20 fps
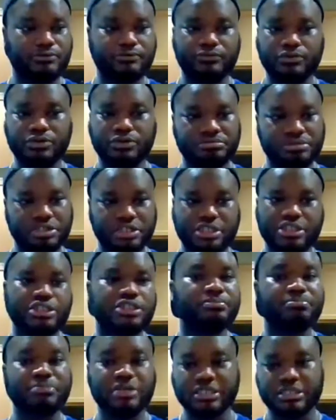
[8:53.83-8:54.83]
For me,
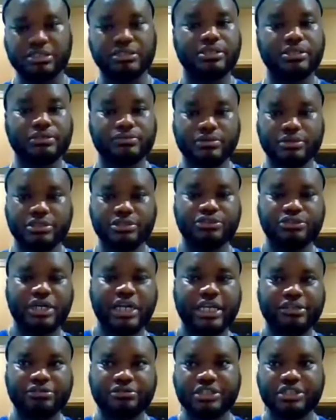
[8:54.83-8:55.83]
just mixing it with the
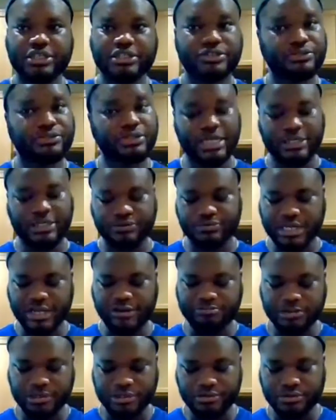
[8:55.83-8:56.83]
dry ingredients. So that's what
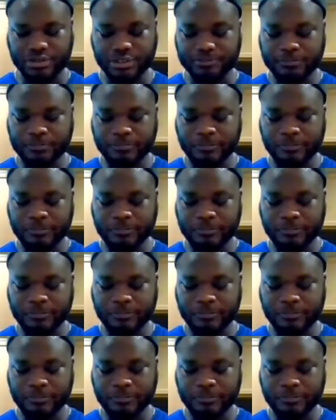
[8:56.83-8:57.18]
I've been doing.